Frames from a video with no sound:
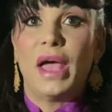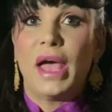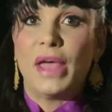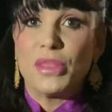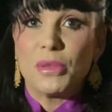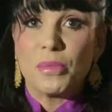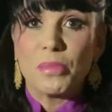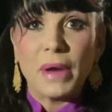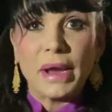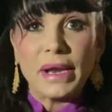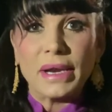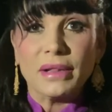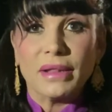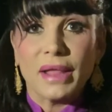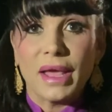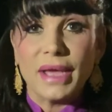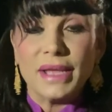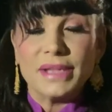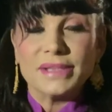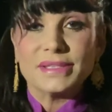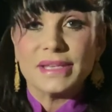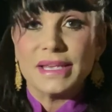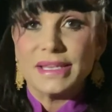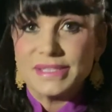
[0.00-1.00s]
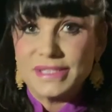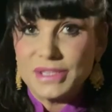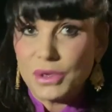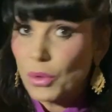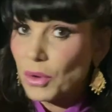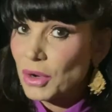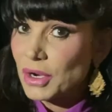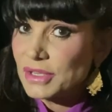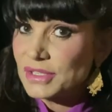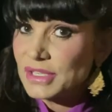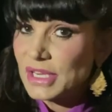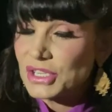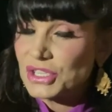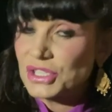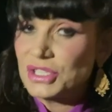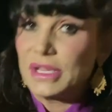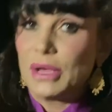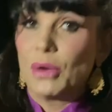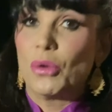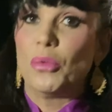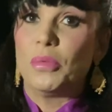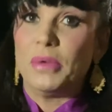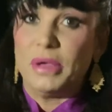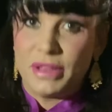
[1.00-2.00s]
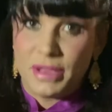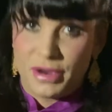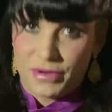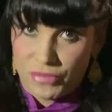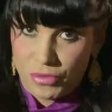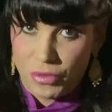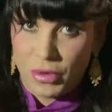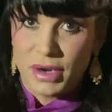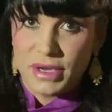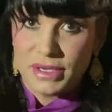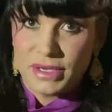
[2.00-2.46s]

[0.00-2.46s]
And the Brain Alliance is the organization that will be there for